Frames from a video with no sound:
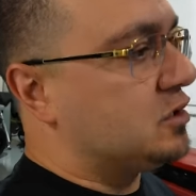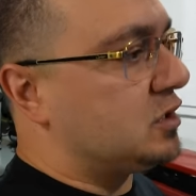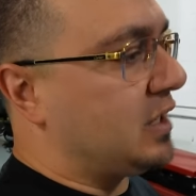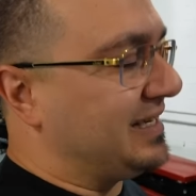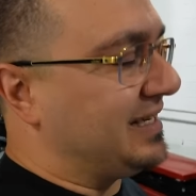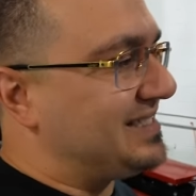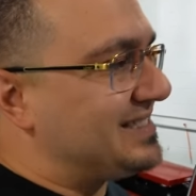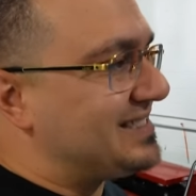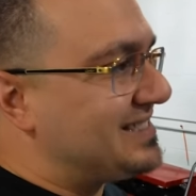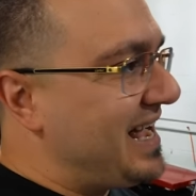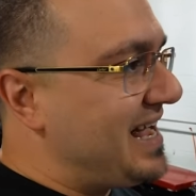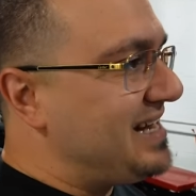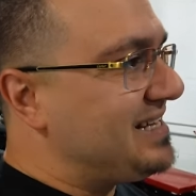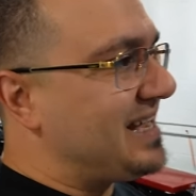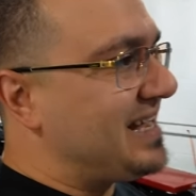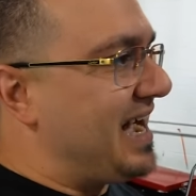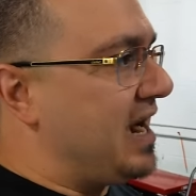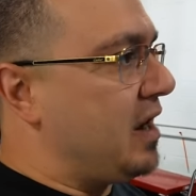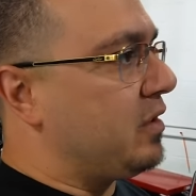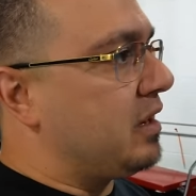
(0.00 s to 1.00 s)
So I sent
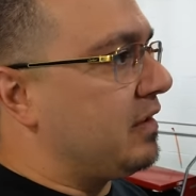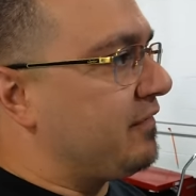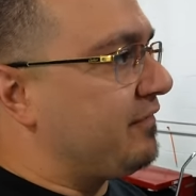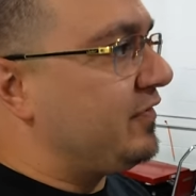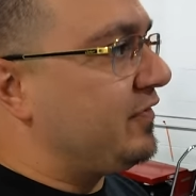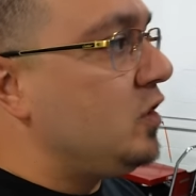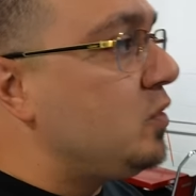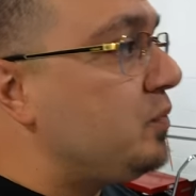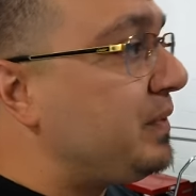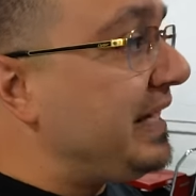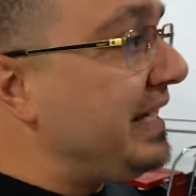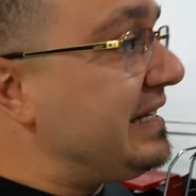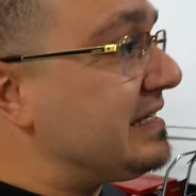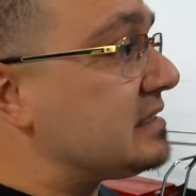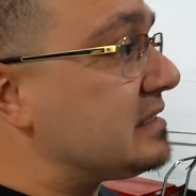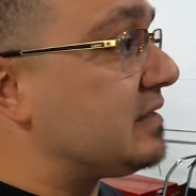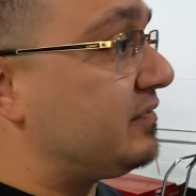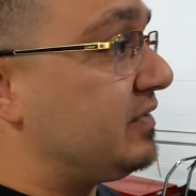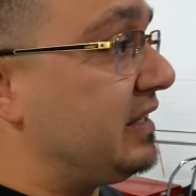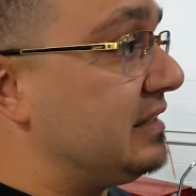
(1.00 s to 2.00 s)
out a few
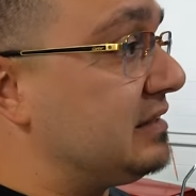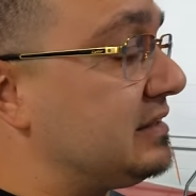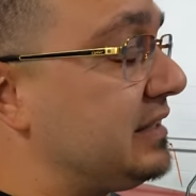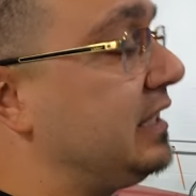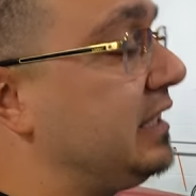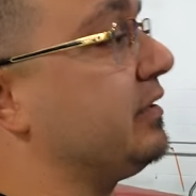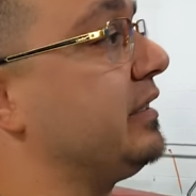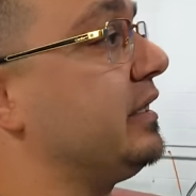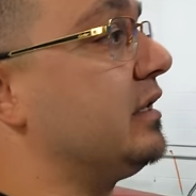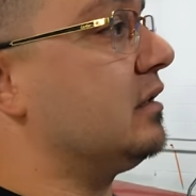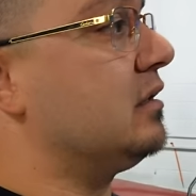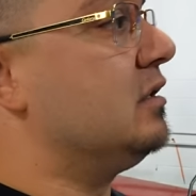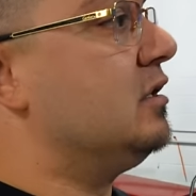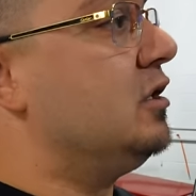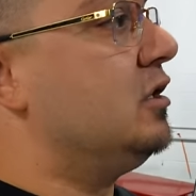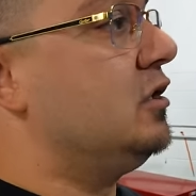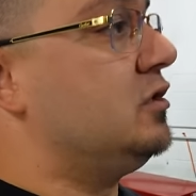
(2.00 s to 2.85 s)
pieces of the interior